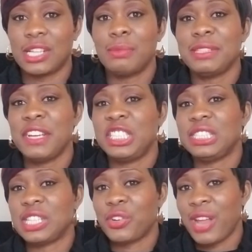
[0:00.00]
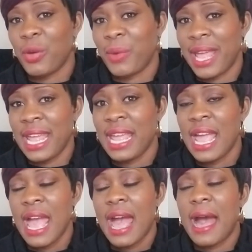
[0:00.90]
So observation is a great way.
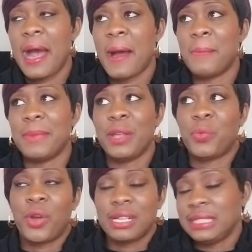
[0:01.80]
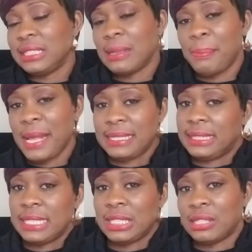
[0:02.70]
Um, it works in some
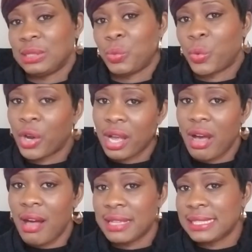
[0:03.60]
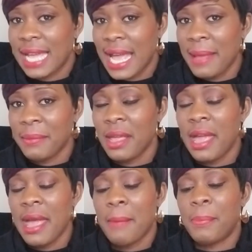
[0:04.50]
places, it doesn't work all the time,
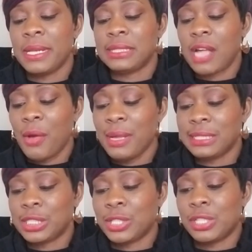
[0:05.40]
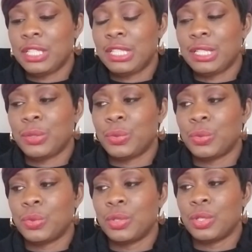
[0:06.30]
but it's always good
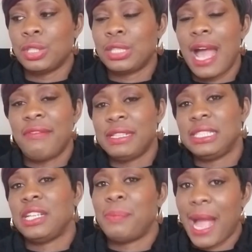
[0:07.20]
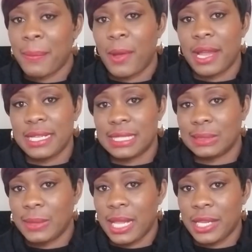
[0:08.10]
to to have this in your back pocket
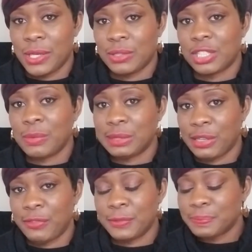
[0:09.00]
as well, you know, to observe.